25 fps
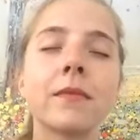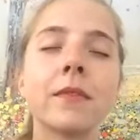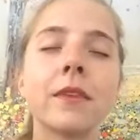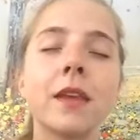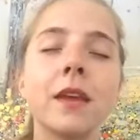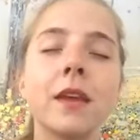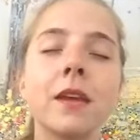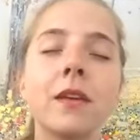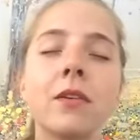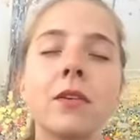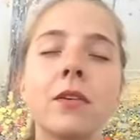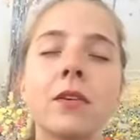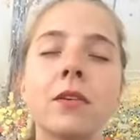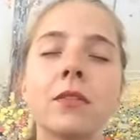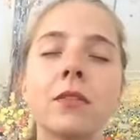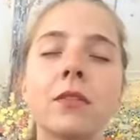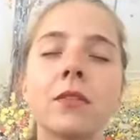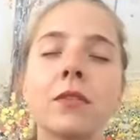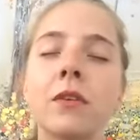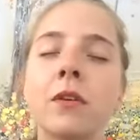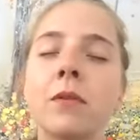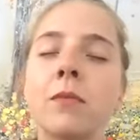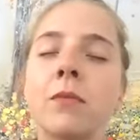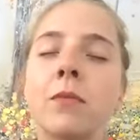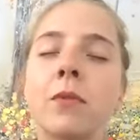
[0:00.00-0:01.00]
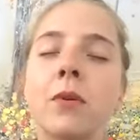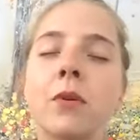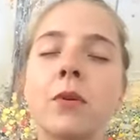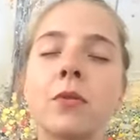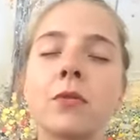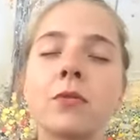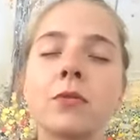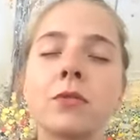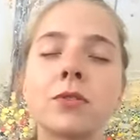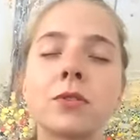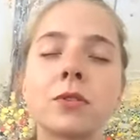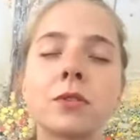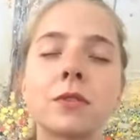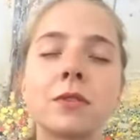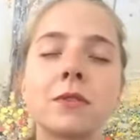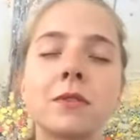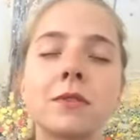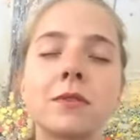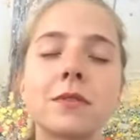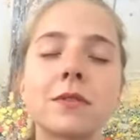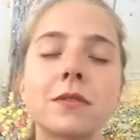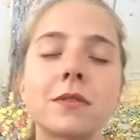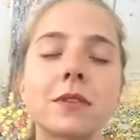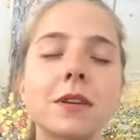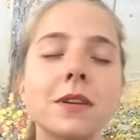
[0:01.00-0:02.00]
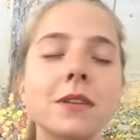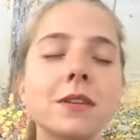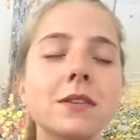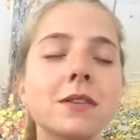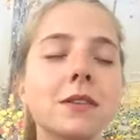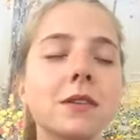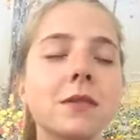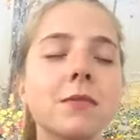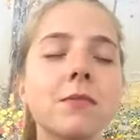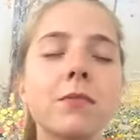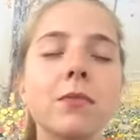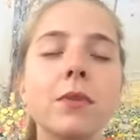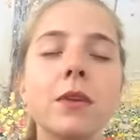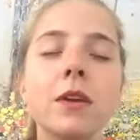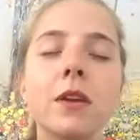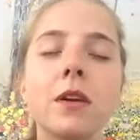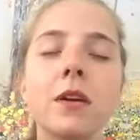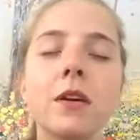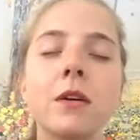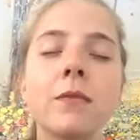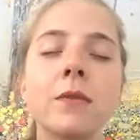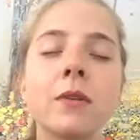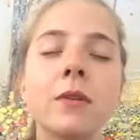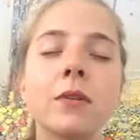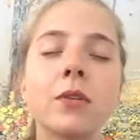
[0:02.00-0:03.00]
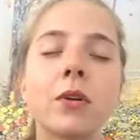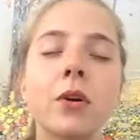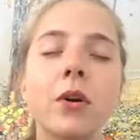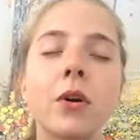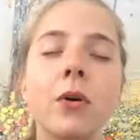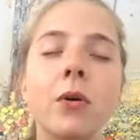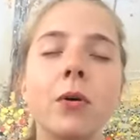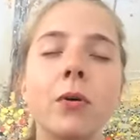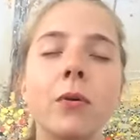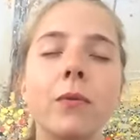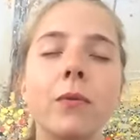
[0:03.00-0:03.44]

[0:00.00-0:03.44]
And also emotions can simply come and go.